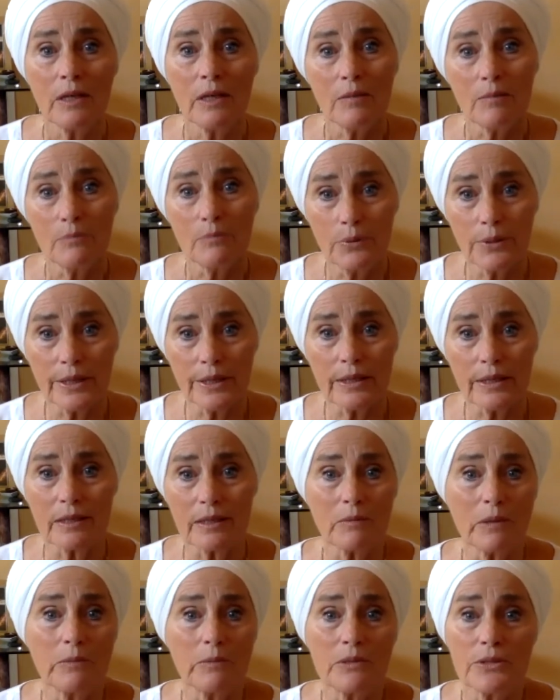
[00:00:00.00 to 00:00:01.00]
breathe, and
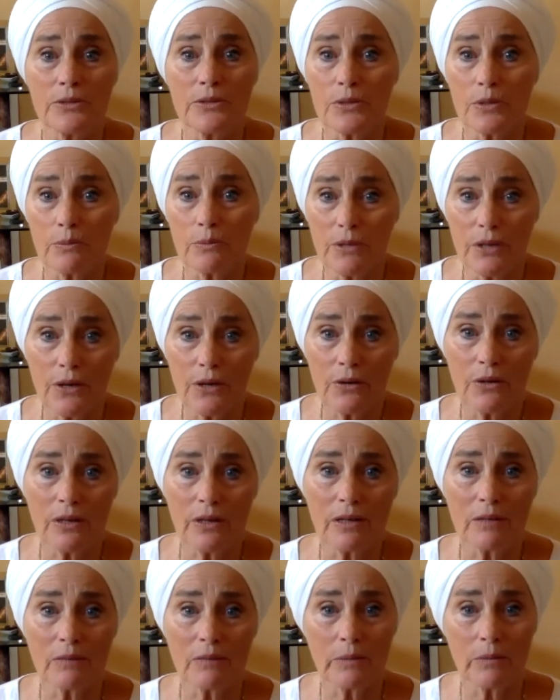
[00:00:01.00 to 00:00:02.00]
we would do some yoga,
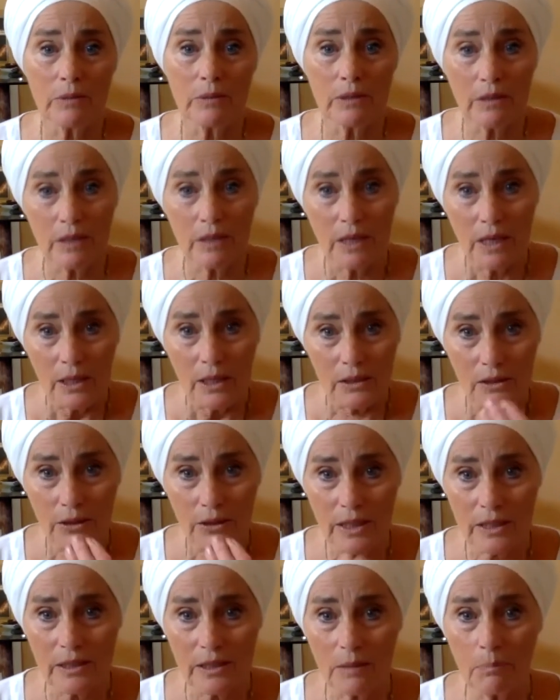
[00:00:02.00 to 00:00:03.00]
and we would
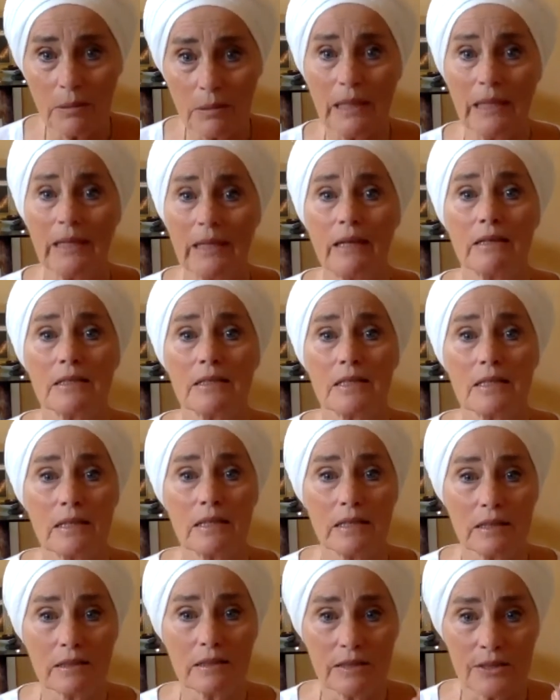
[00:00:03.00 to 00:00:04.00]
look at the plants
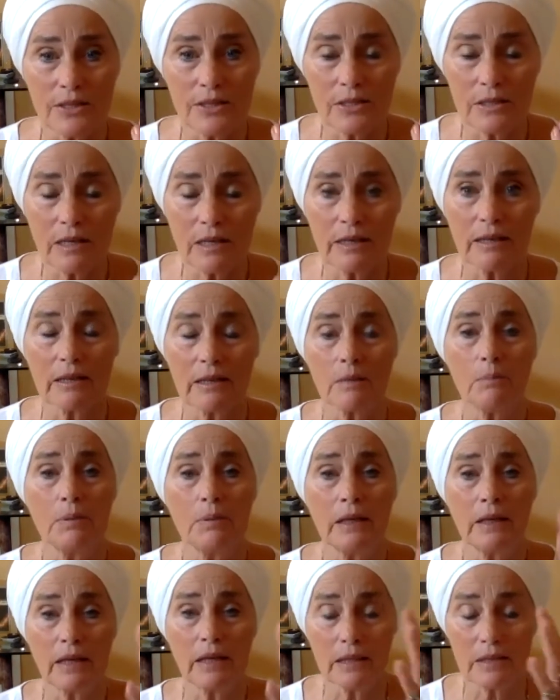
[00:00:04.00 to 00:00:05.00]
there and study the
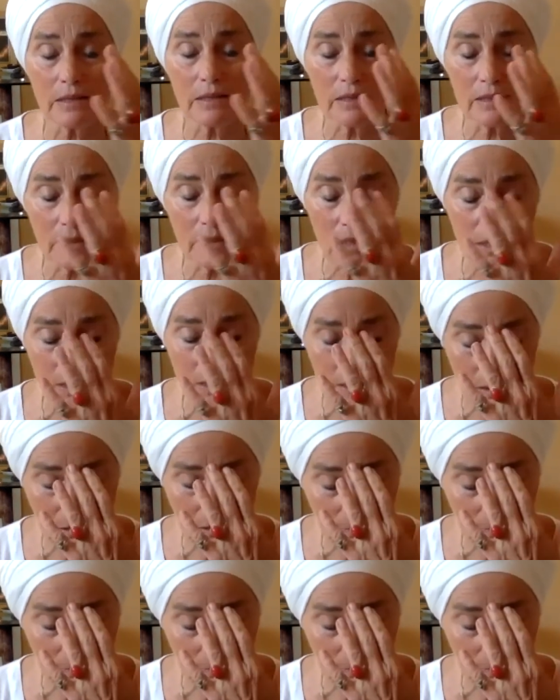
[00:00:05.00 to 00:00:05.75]
plants, and just,